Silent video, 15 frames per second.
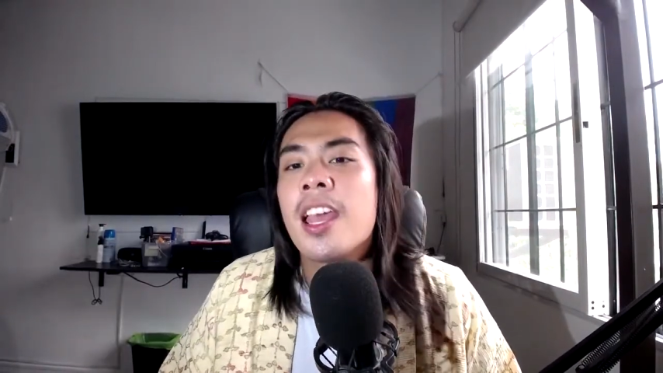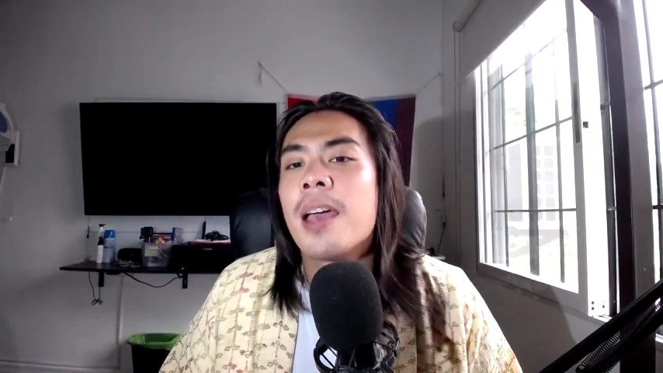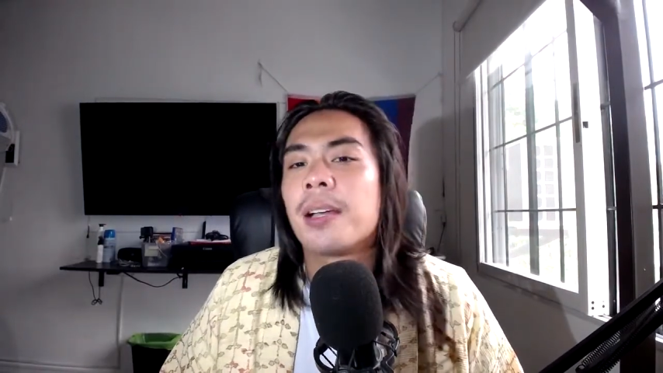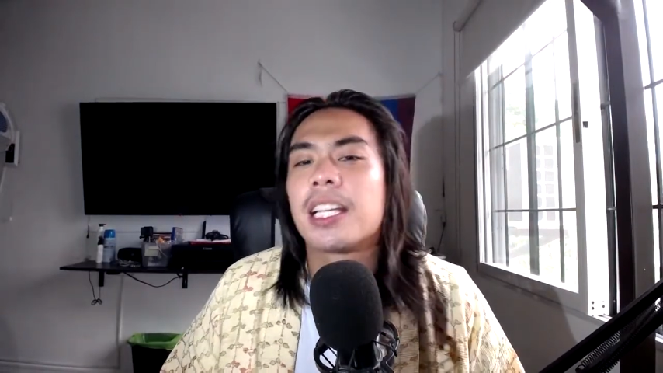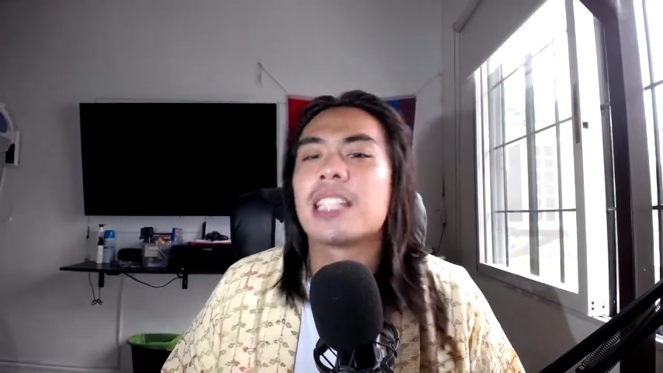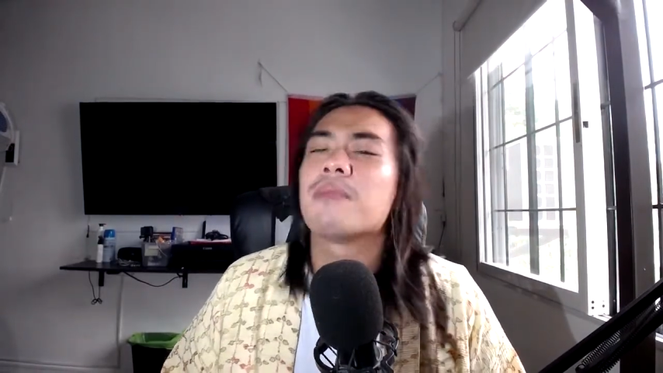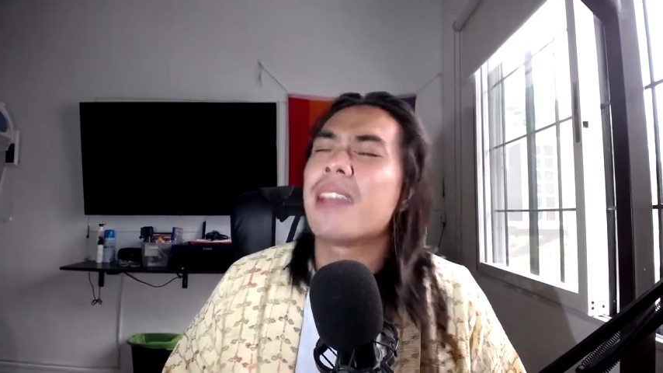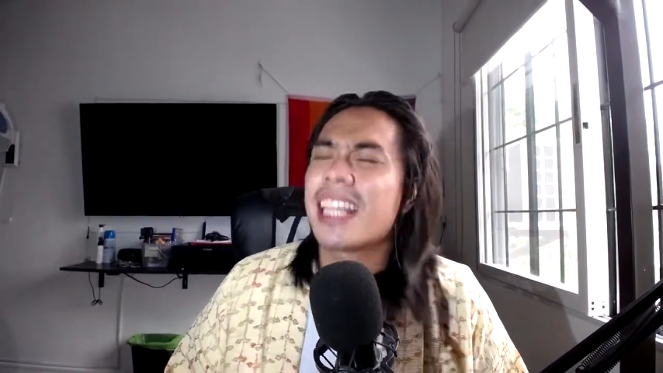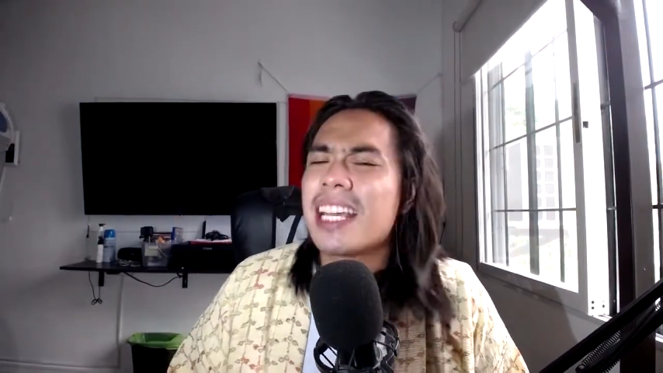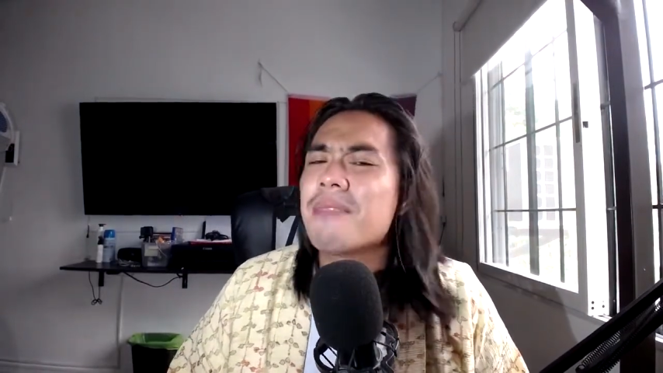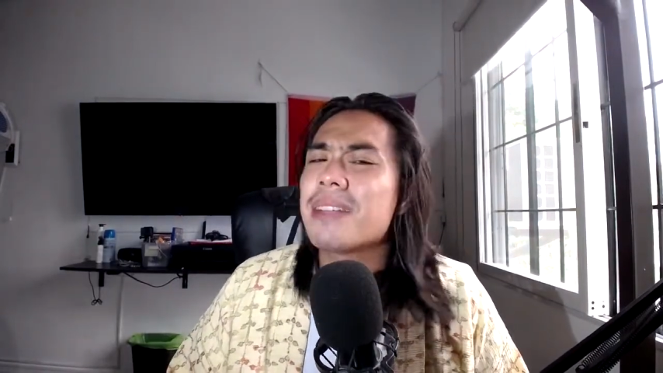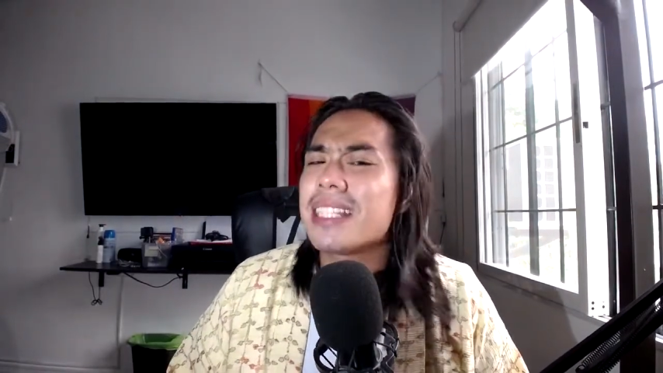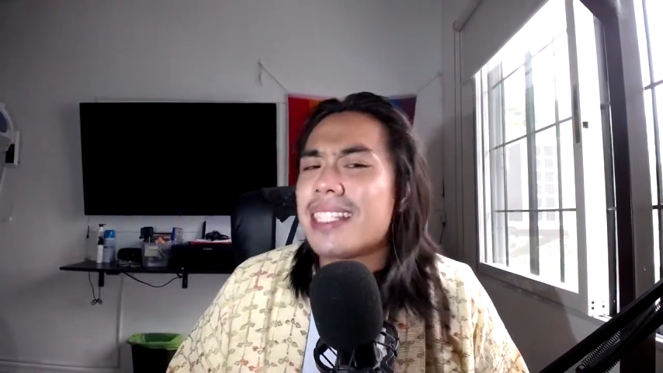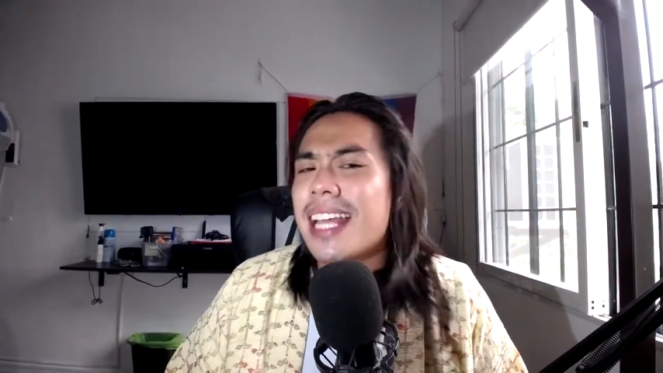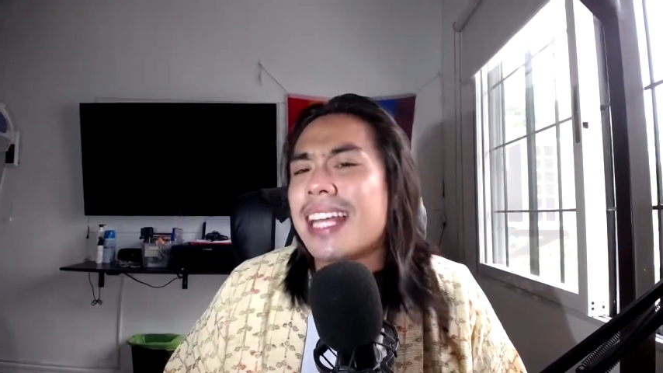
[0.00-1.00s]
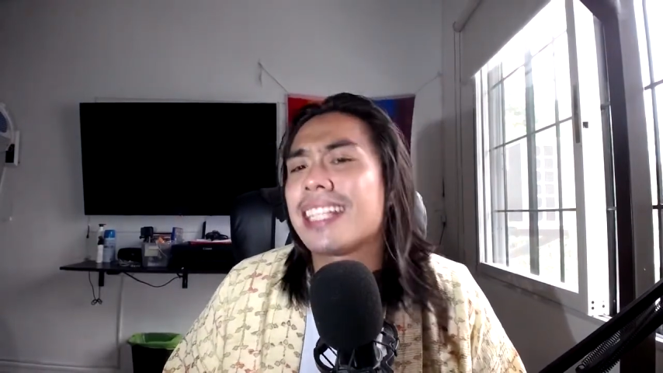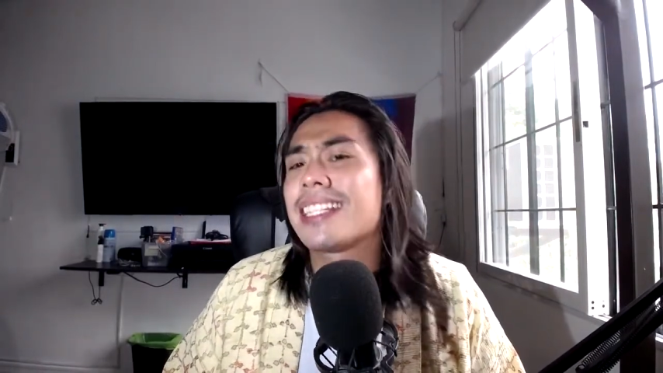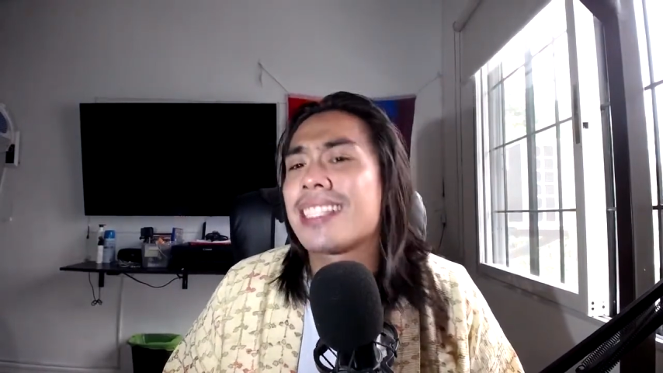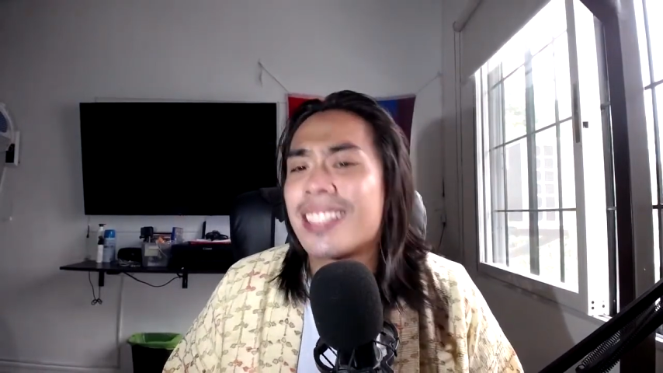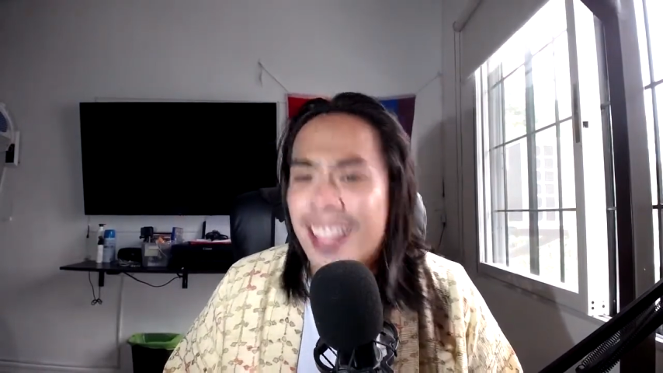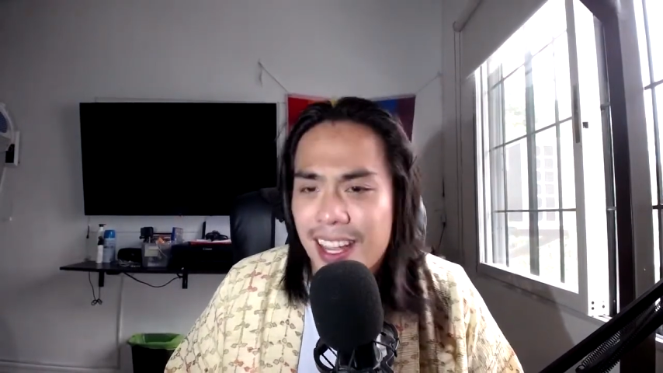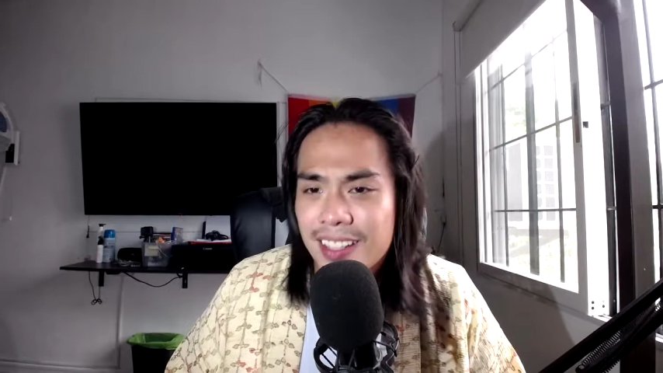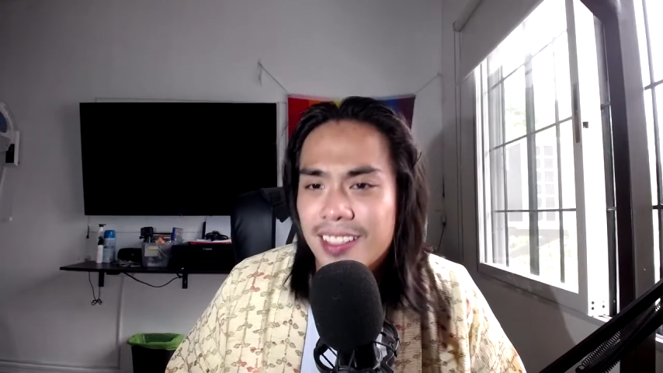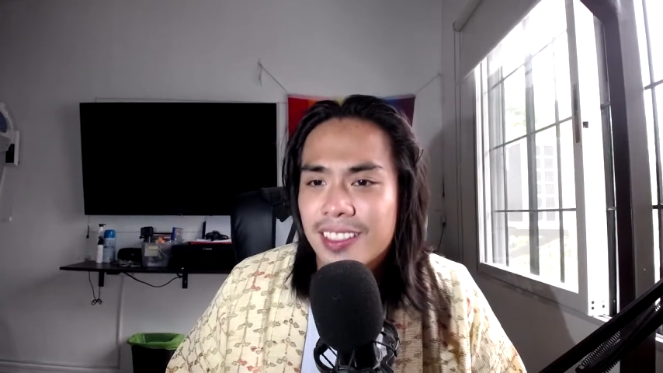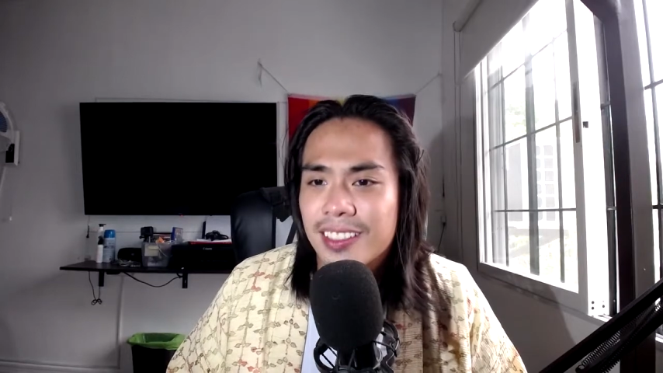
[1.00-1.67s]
Because making mistakes suck.